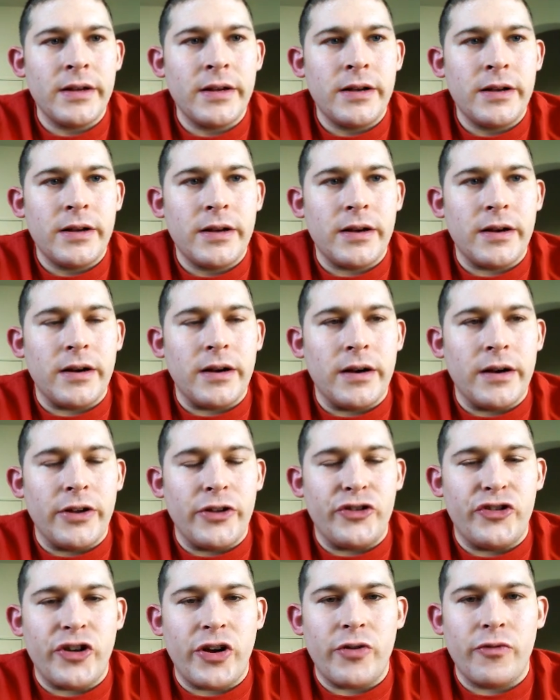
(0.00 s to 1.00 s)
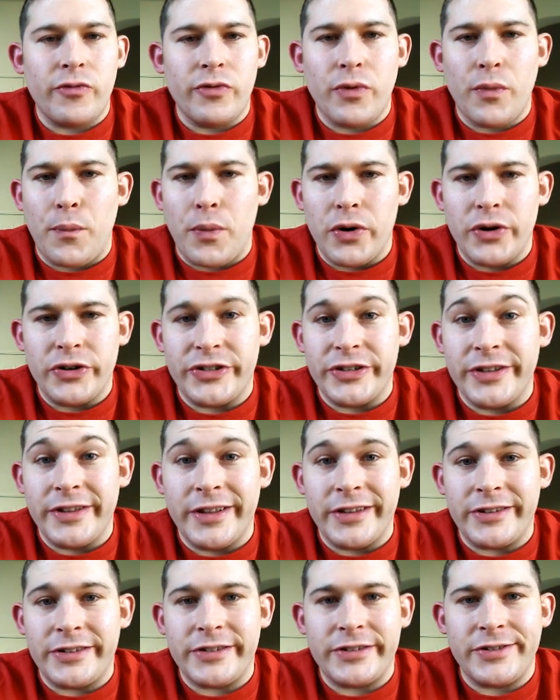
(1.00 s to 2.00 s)
general person that's
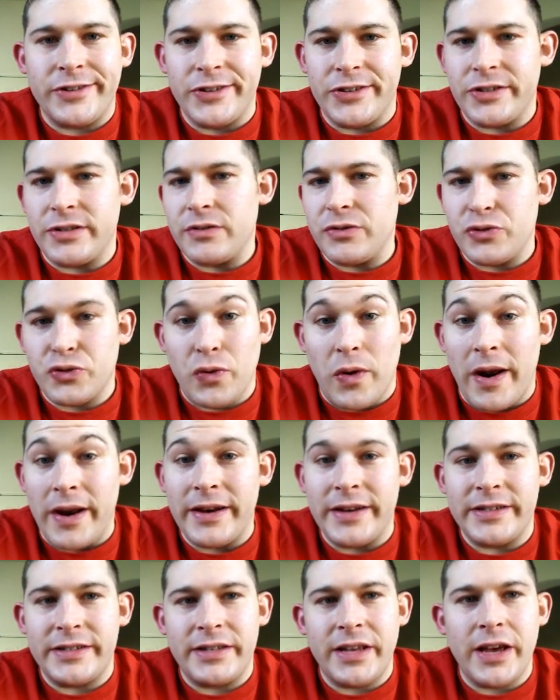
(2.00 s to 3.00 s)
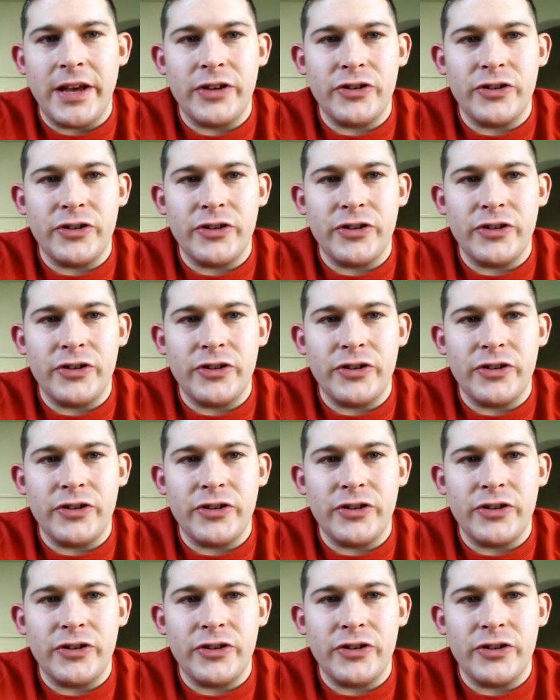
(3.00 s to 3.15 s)
just trying to stay in shape?